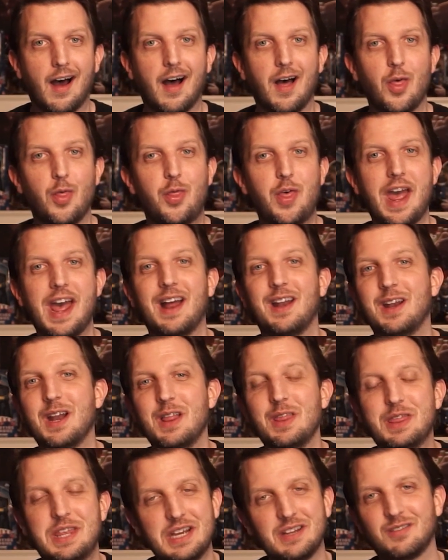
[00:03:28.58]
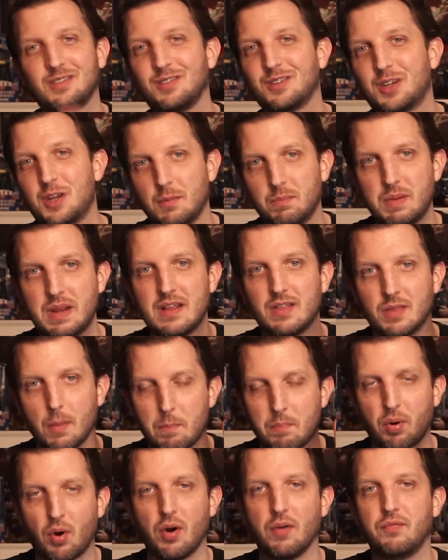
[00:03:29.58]
then this could be the
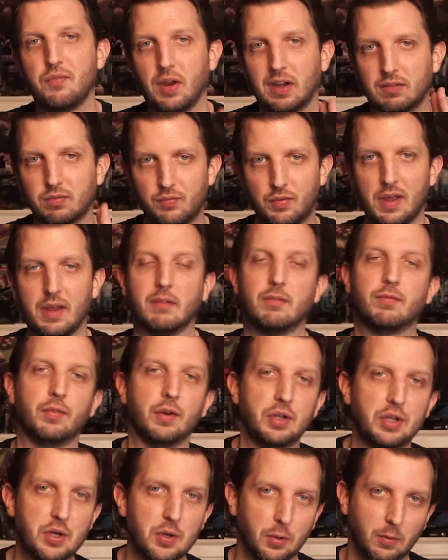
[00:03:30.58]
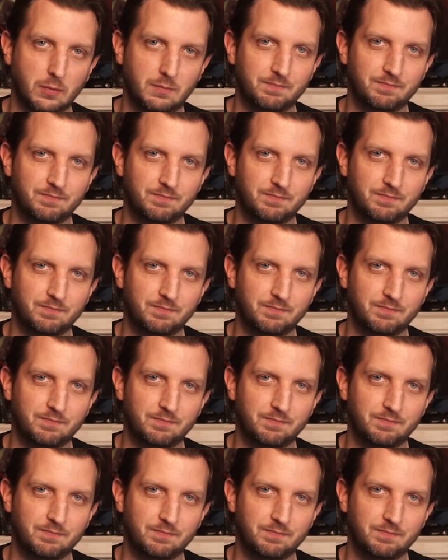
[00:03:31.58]
perfect fit for you.